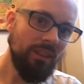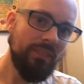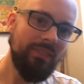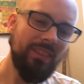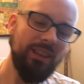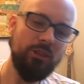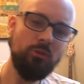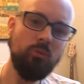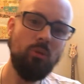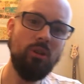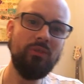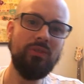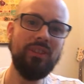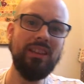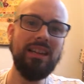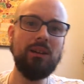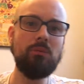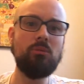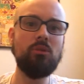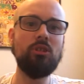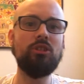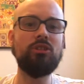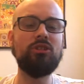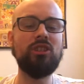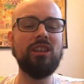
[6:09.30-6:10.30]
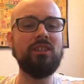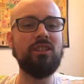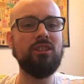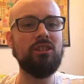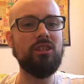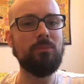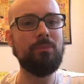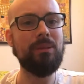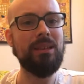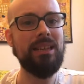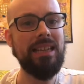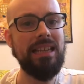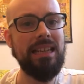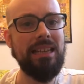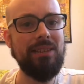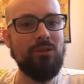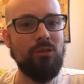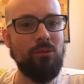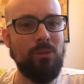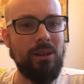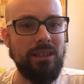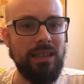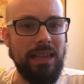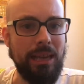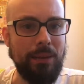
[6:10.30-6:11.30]
That's one thing I would say that's a bit
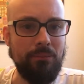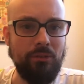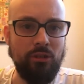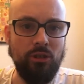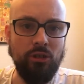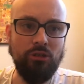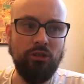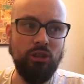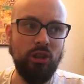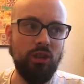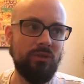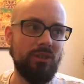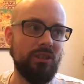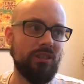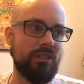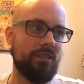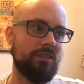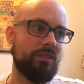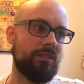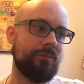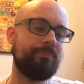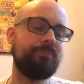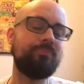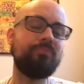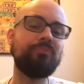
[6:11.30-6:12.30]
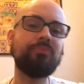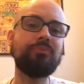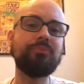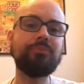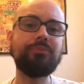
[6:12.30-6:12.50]
evil when games have got trophies in them,